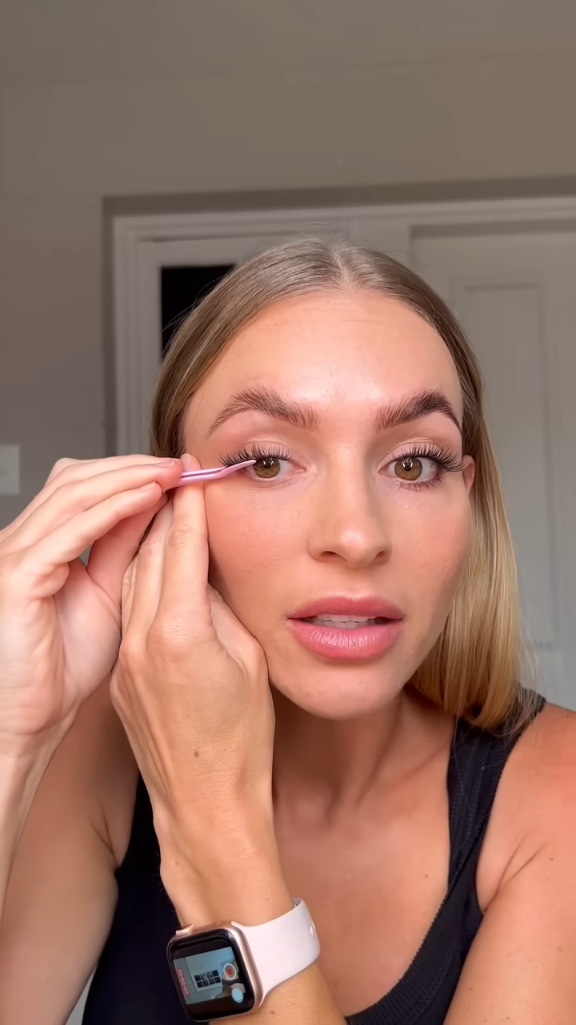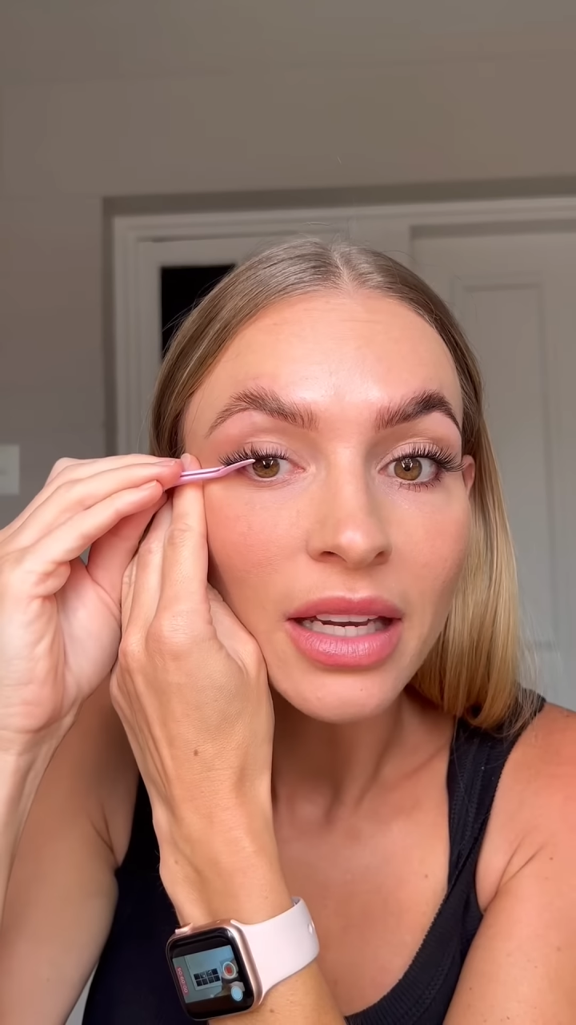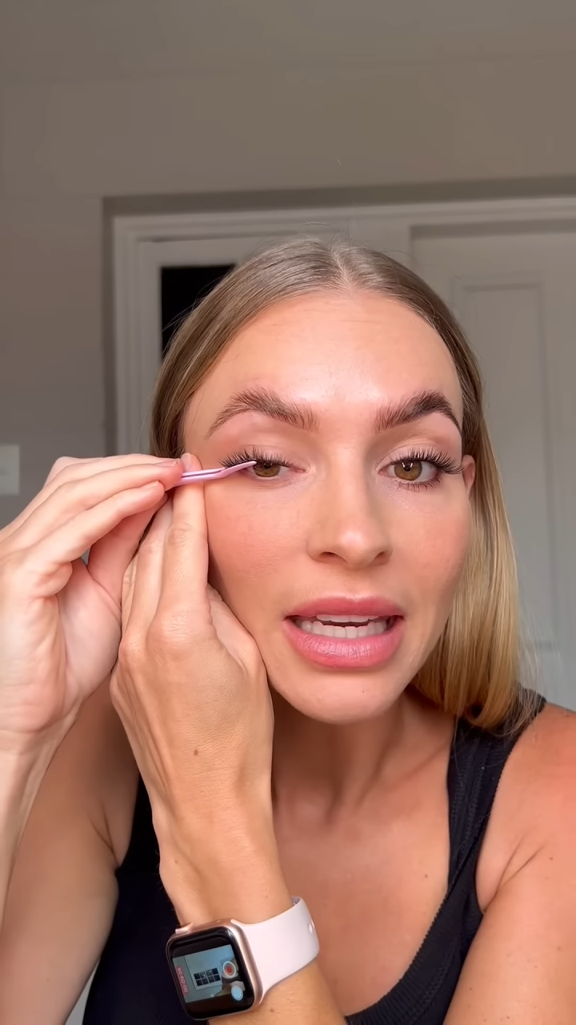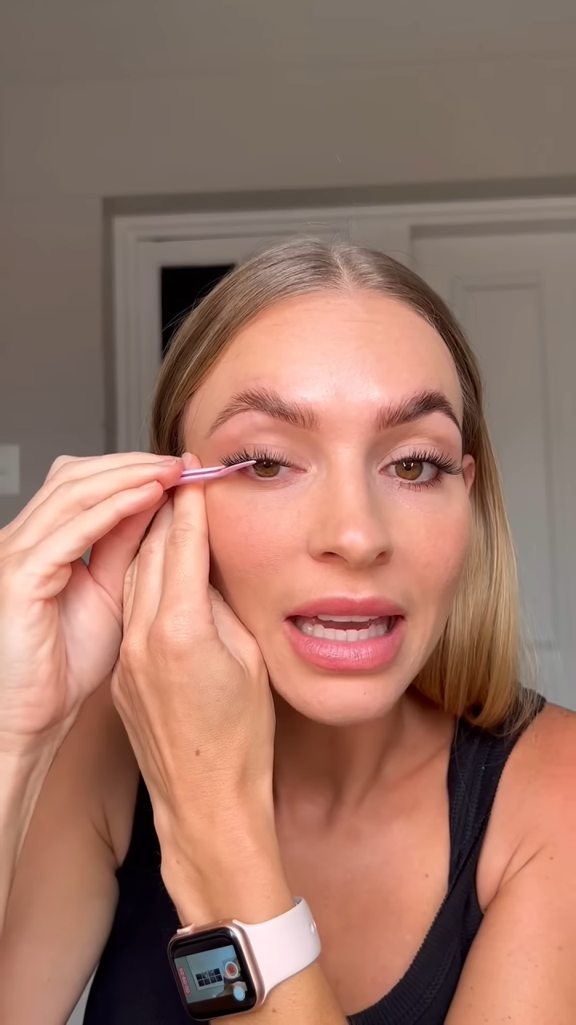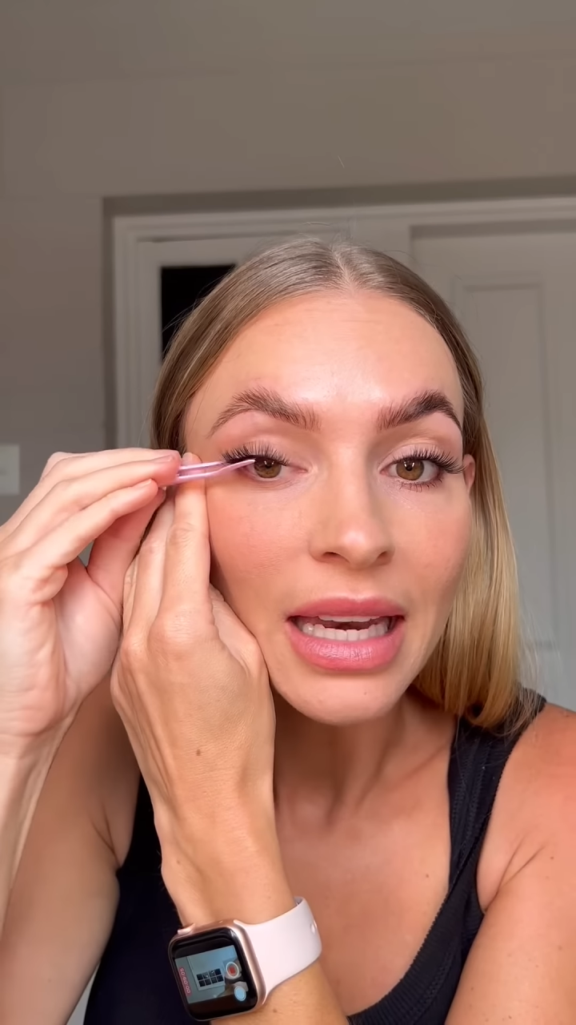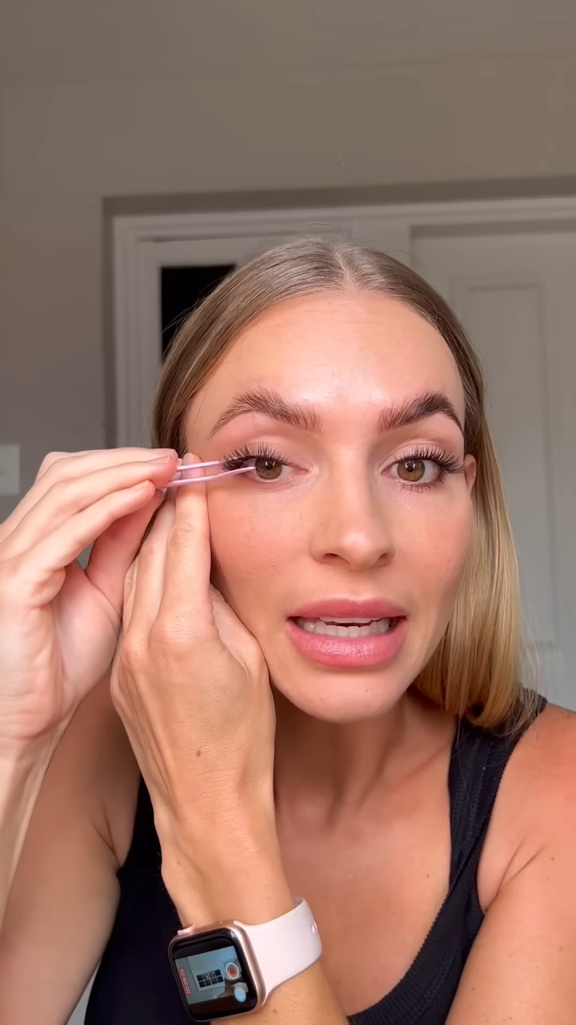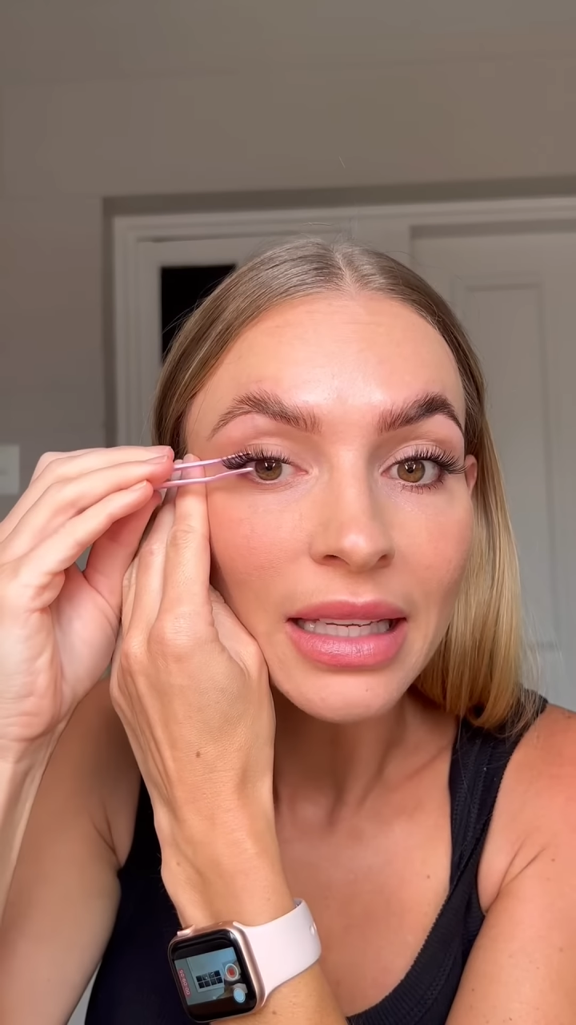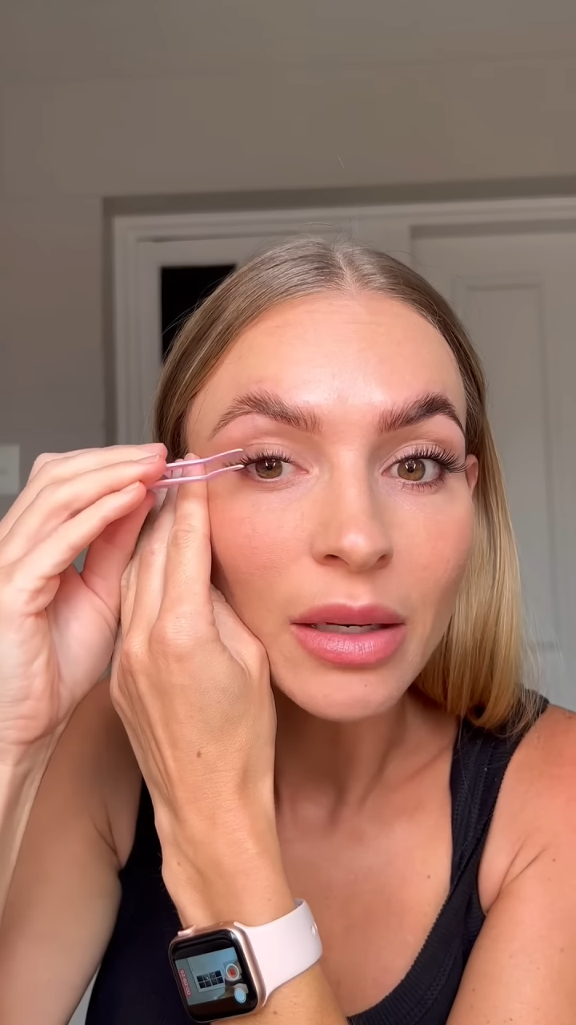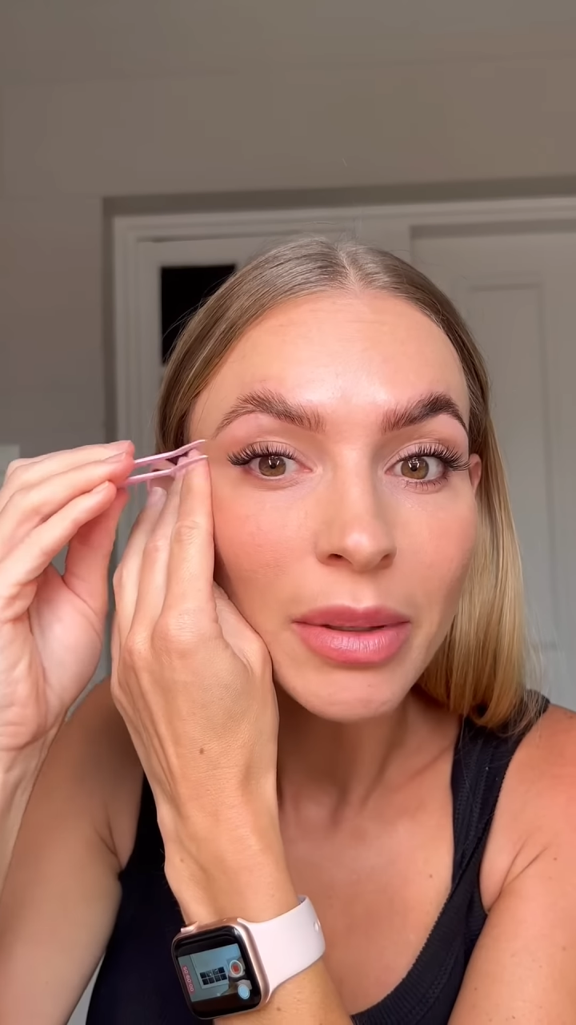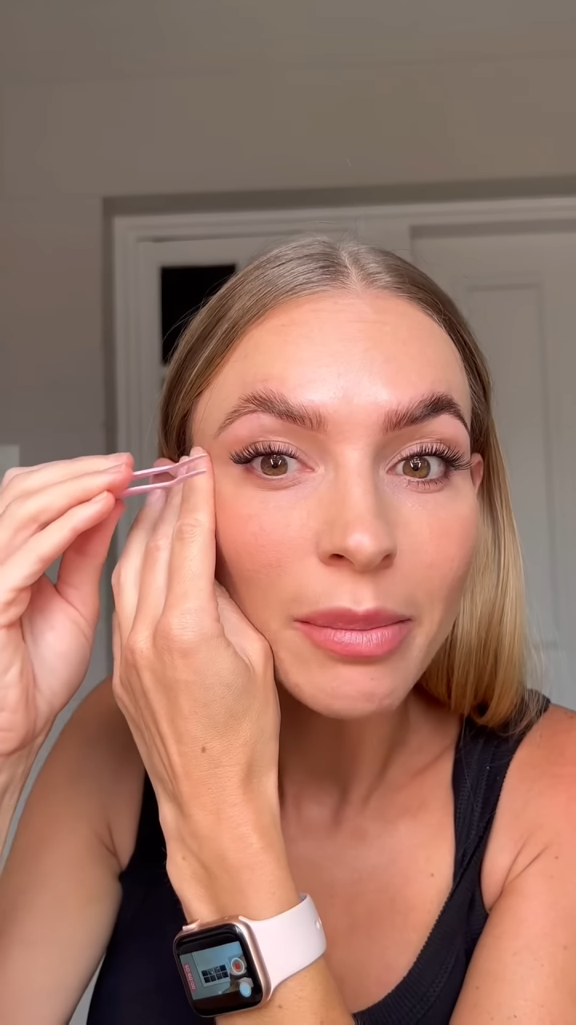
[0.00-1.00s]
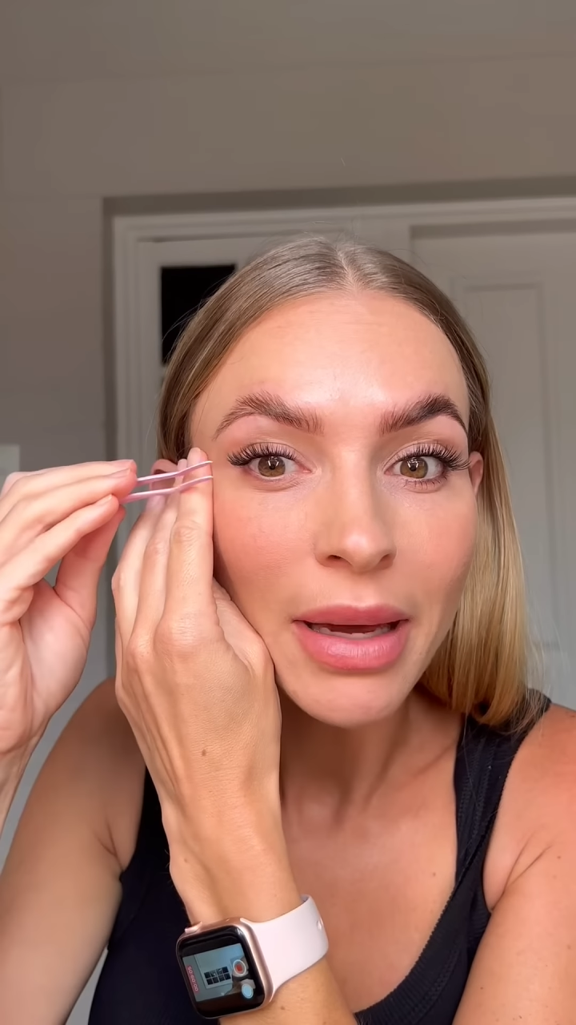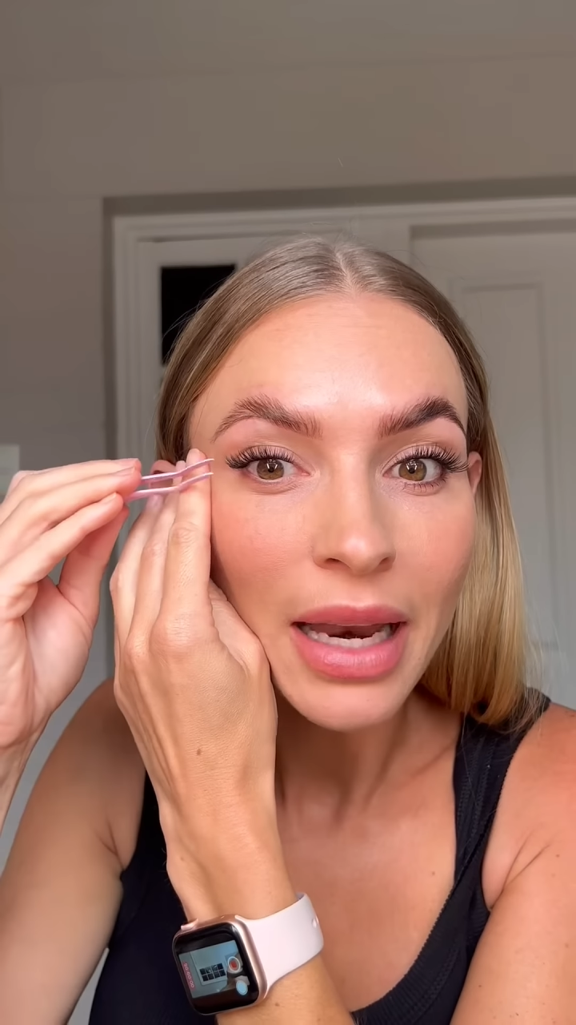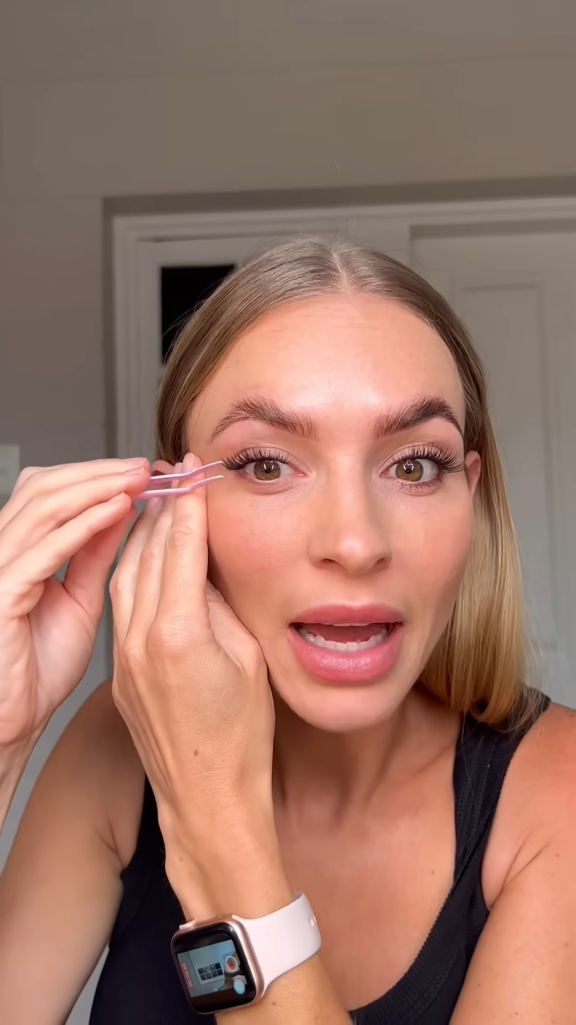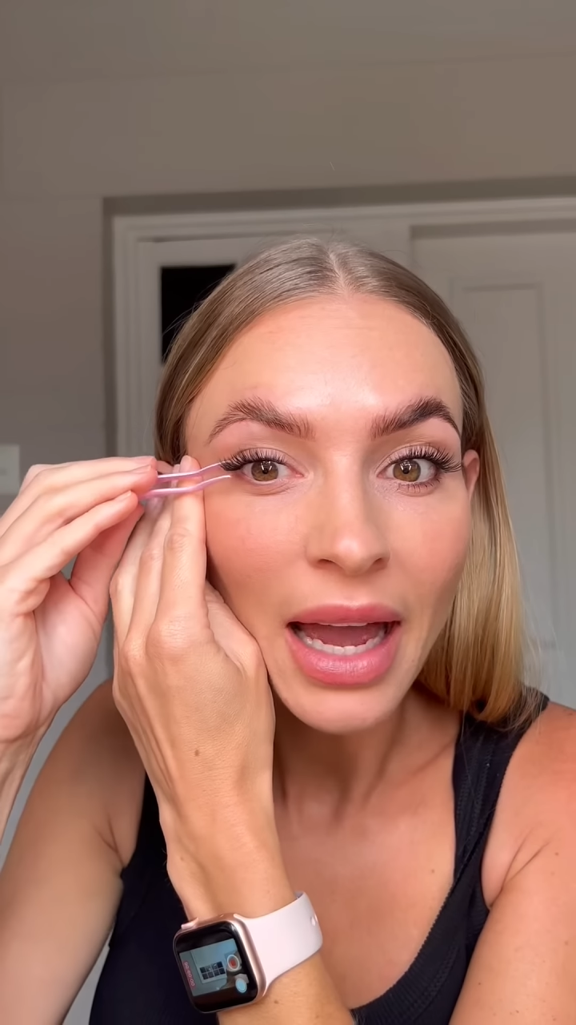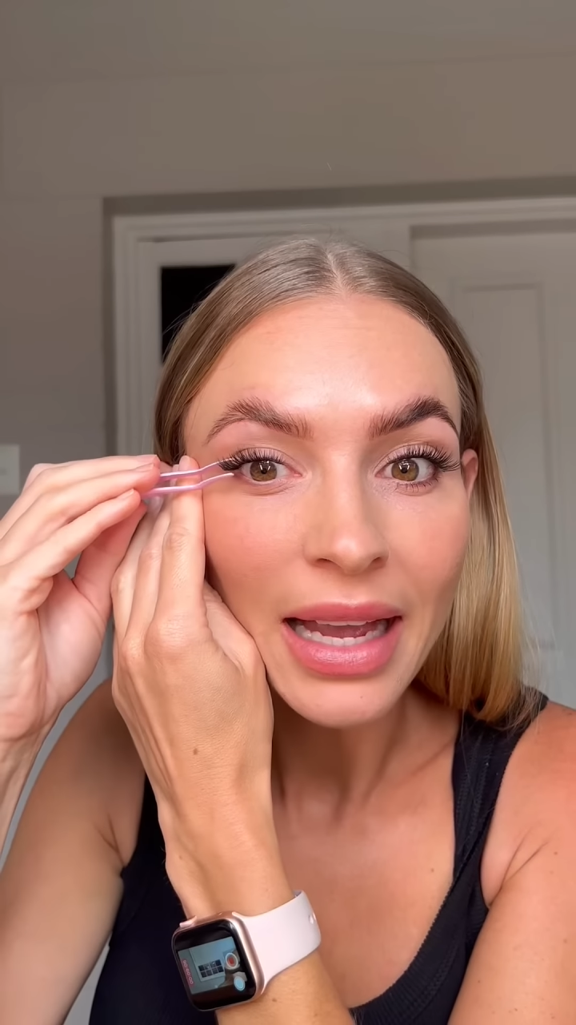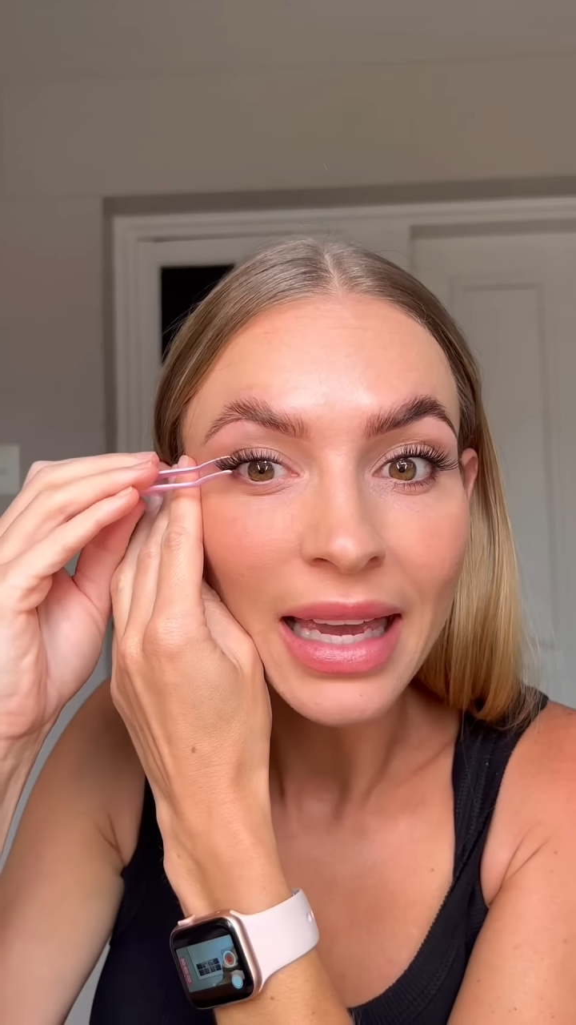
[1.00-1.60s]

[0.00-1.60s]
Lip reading: you're going to get a little bit better